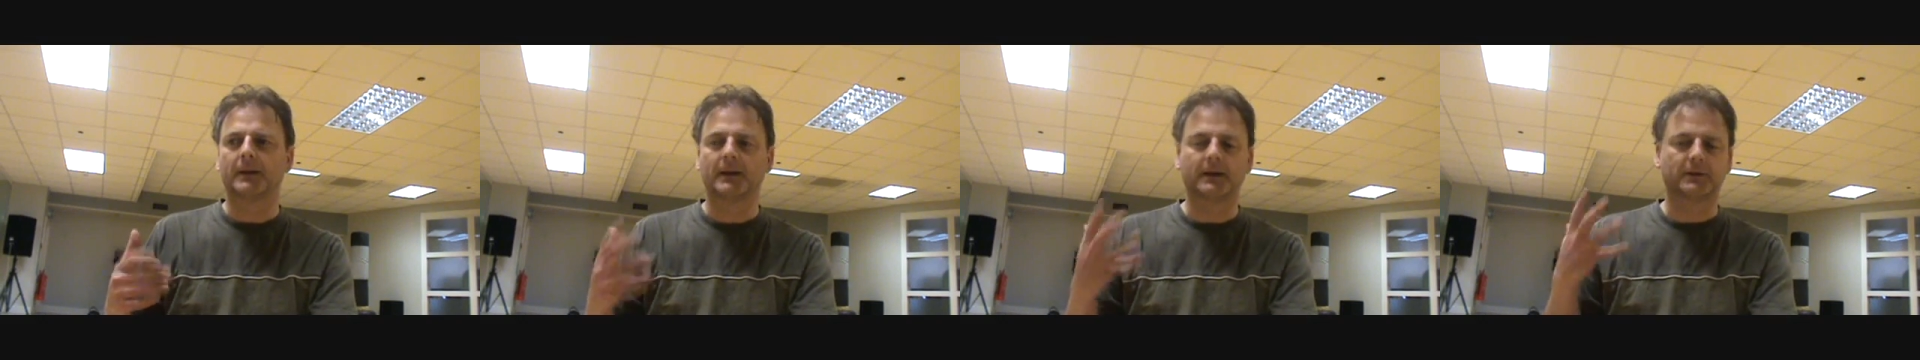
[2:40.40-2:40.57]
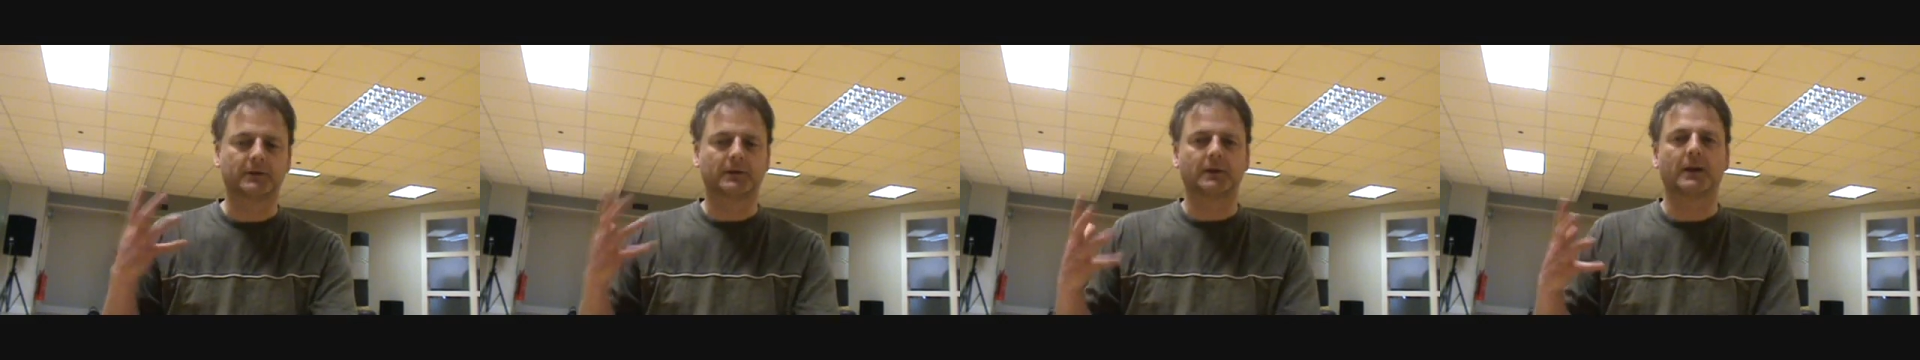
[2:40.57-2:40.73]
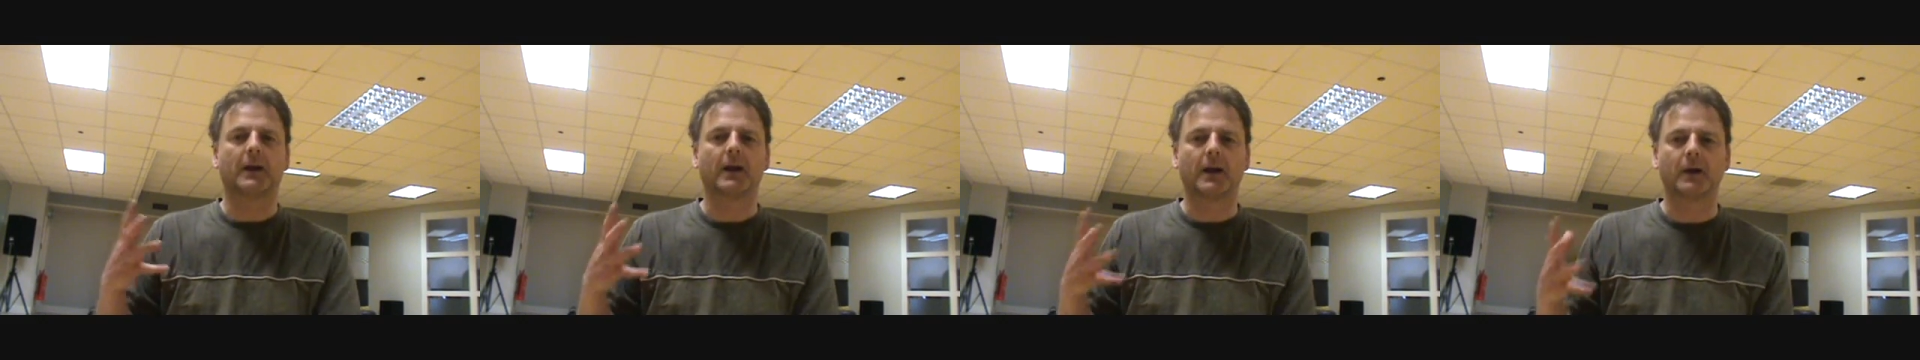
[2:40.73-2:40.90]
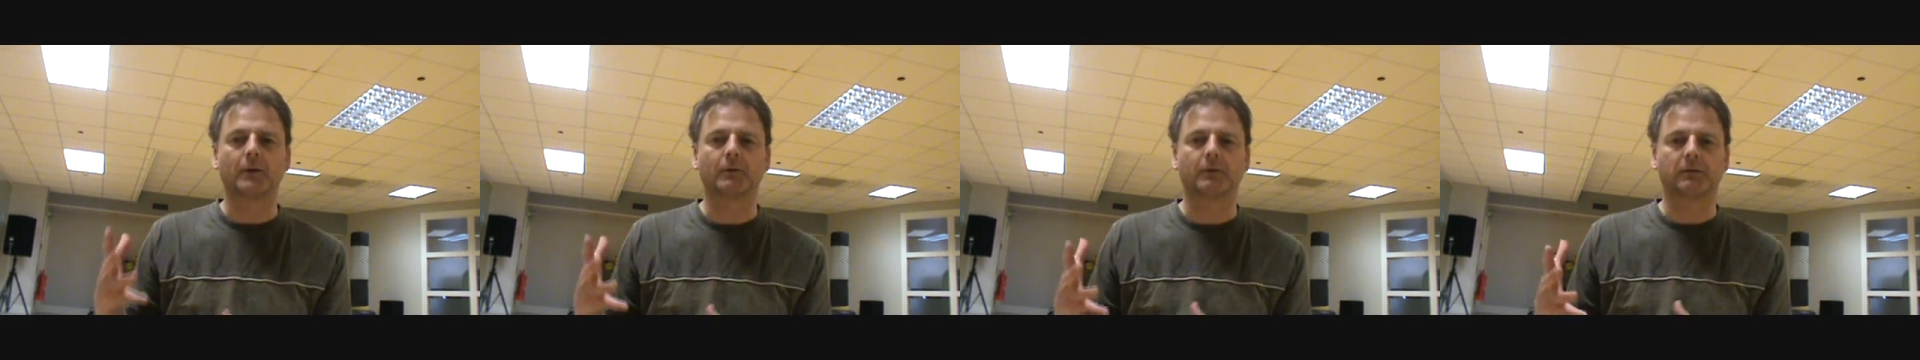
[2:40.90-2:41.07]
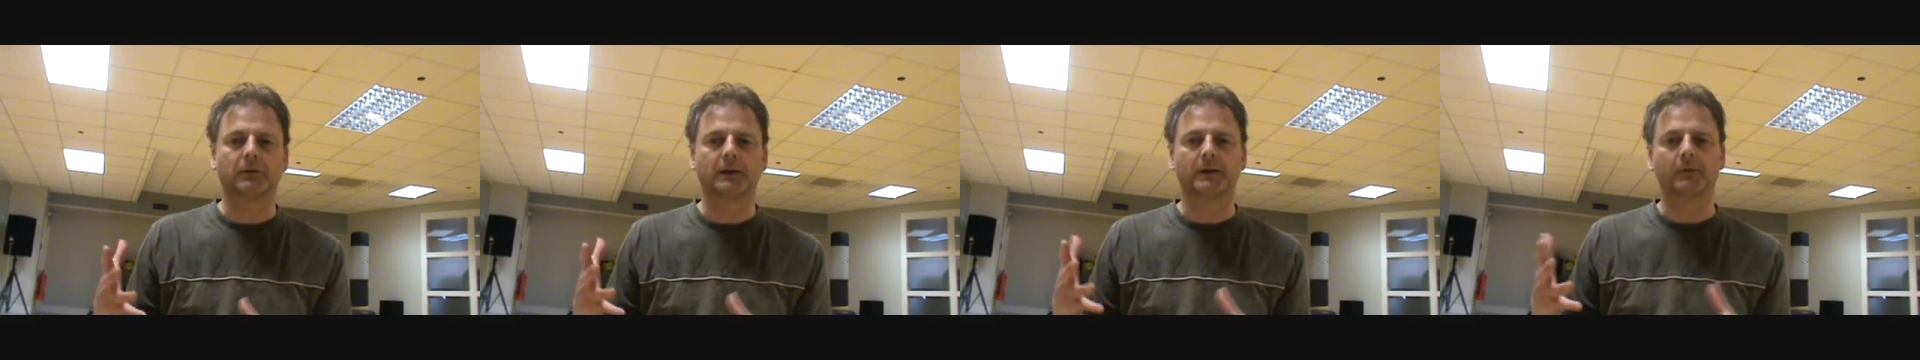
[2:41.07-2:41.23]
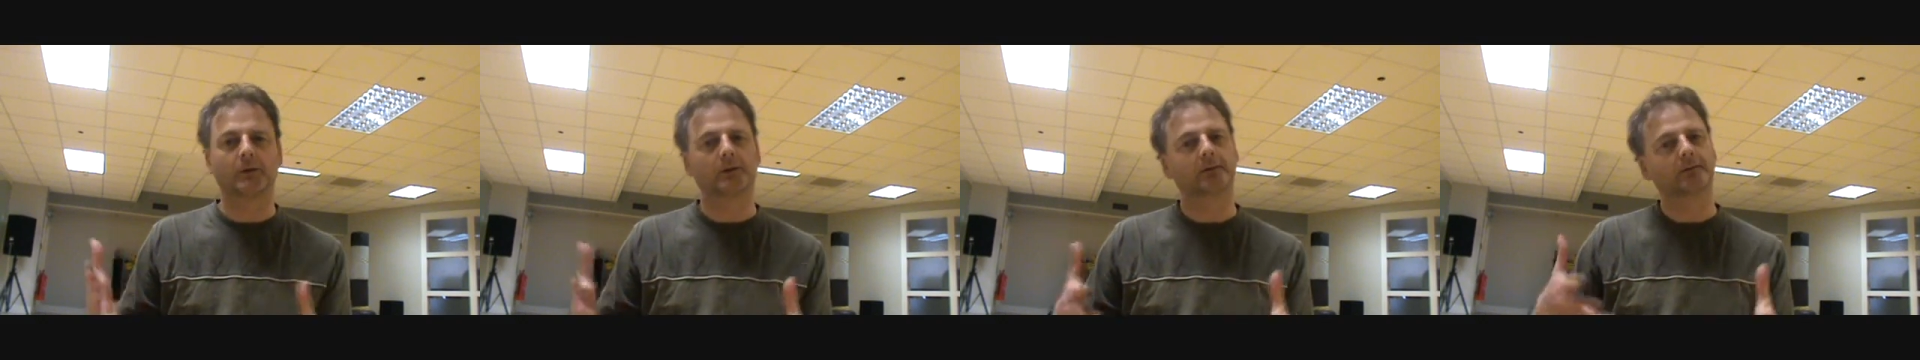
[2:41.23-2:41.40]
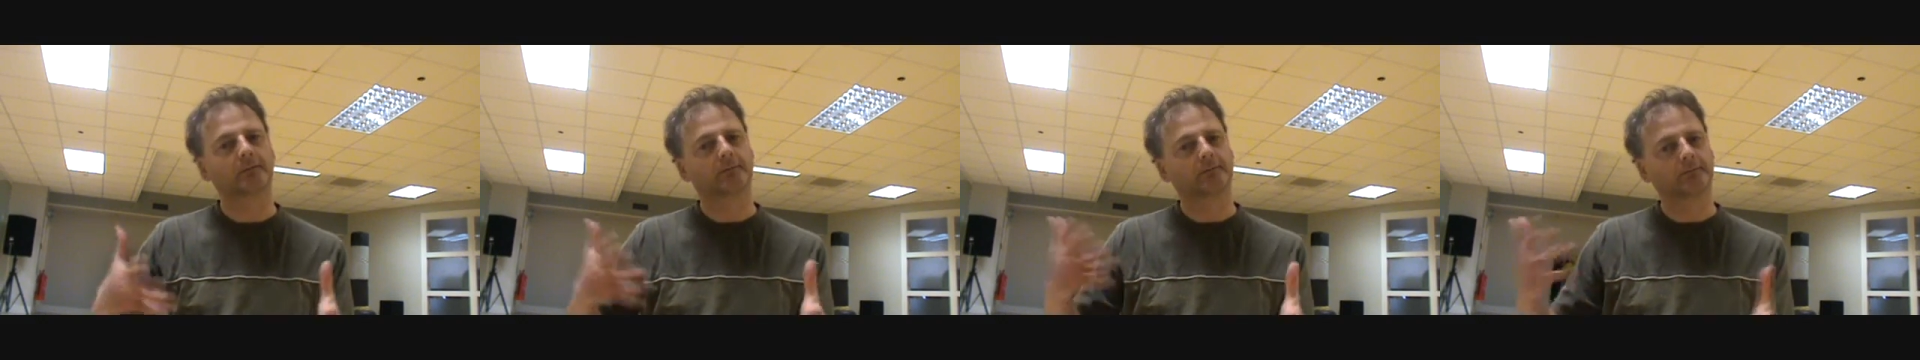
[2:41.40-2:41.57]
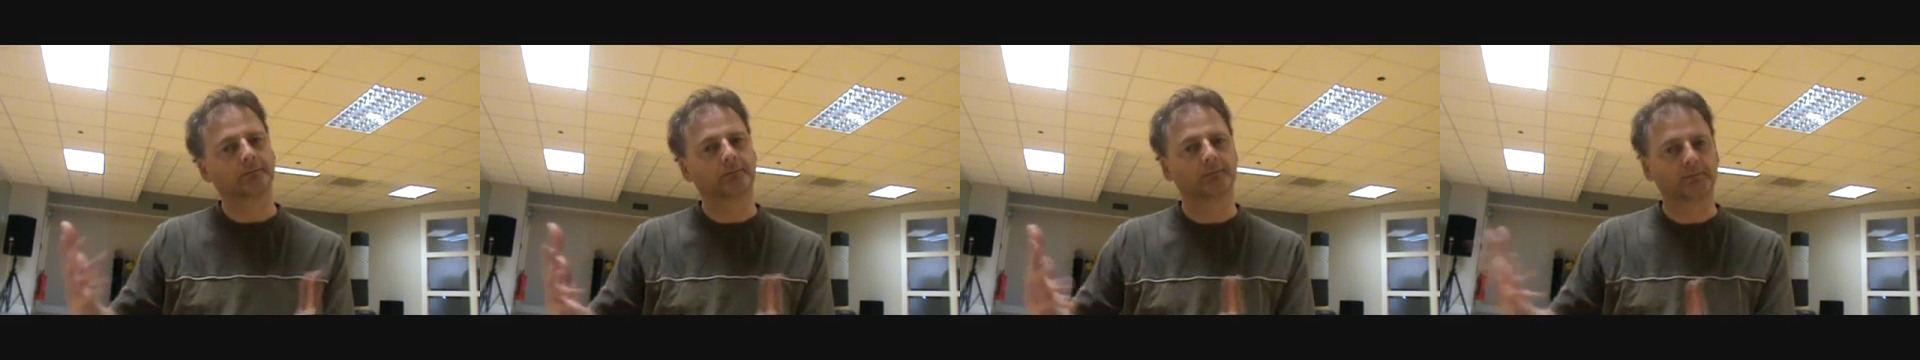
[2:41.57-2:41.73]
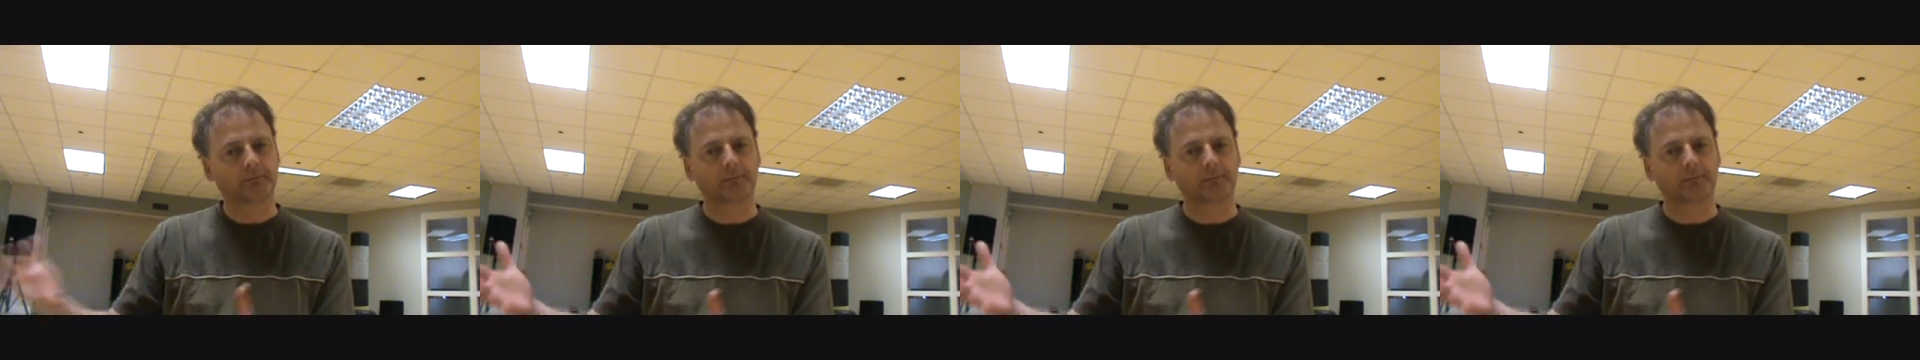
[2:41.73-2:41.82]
it hopefully will,